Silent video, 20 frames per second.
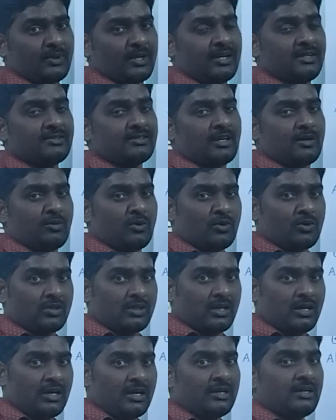explains
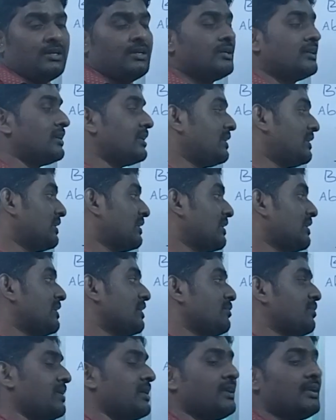about the
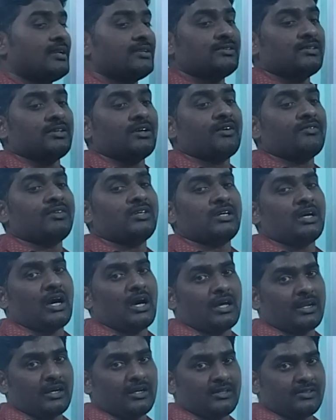interdependency
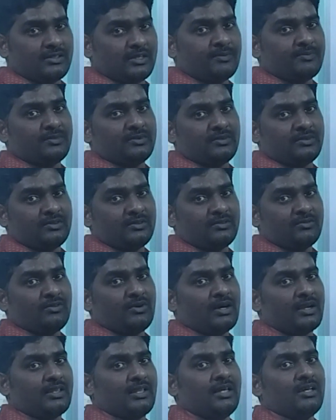of the
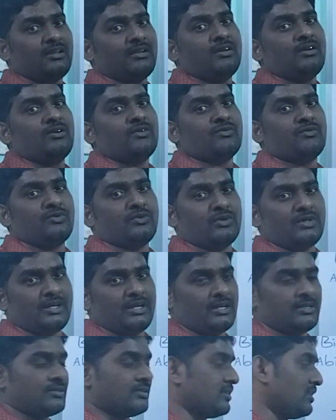organisms for their
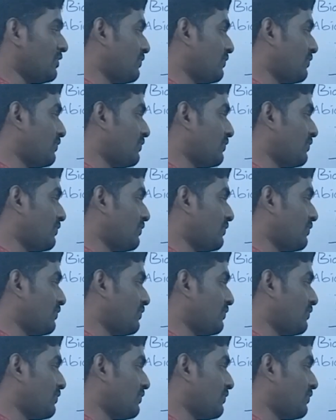food